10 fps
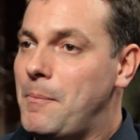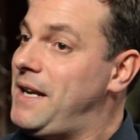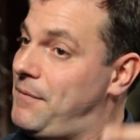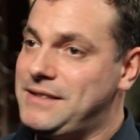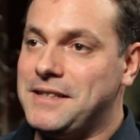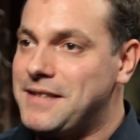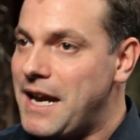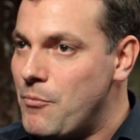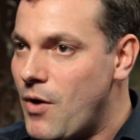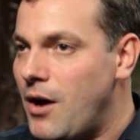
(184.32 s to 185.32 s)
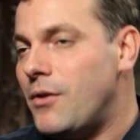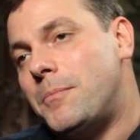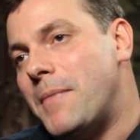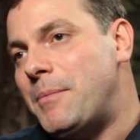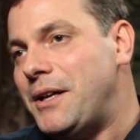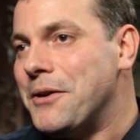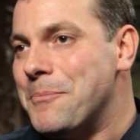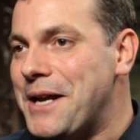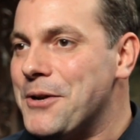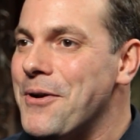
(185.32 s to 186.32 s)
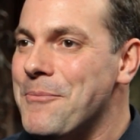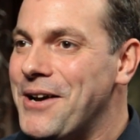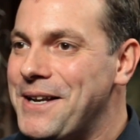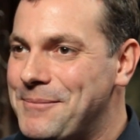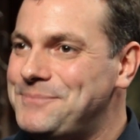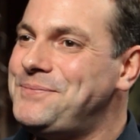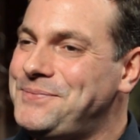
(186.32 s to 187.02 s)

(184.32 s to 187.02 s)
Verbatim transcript: but if it's the same world, maybe you can make your own mind up.